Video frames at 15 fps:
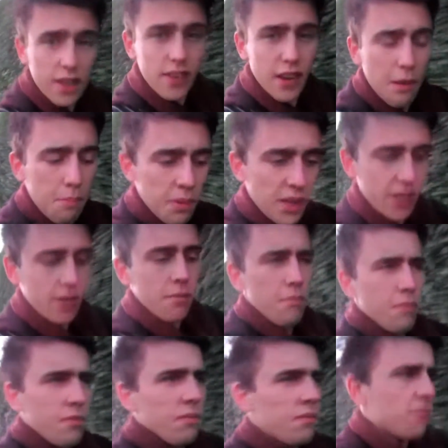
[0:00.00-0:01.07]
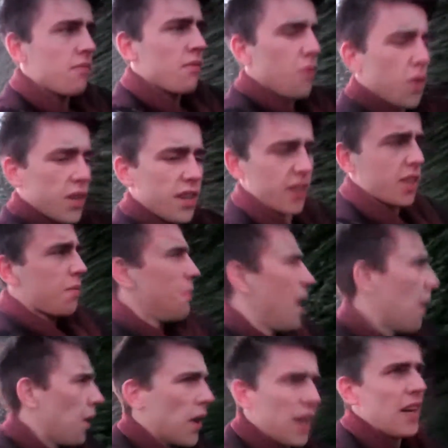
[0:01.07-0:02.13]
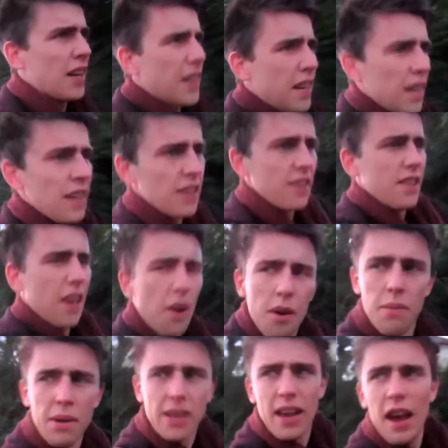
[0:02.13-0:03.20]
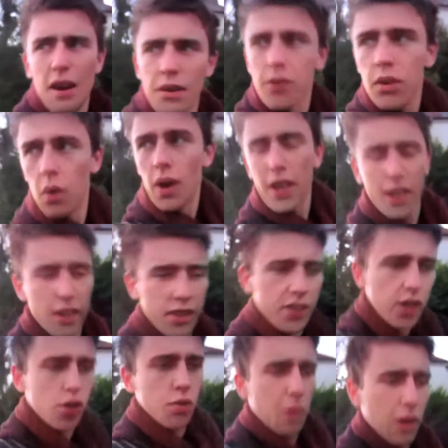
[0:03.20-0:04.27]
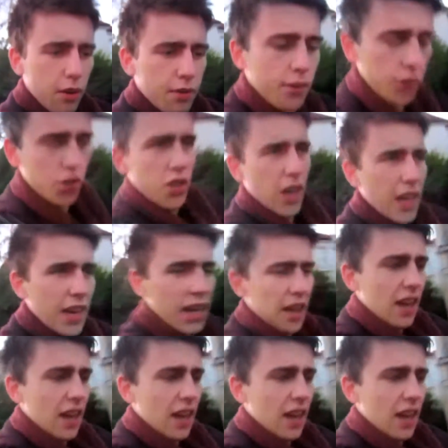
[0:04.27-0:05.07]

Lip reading: This limp is, what is that smell? Slowing me down quite considerably, unfortunately.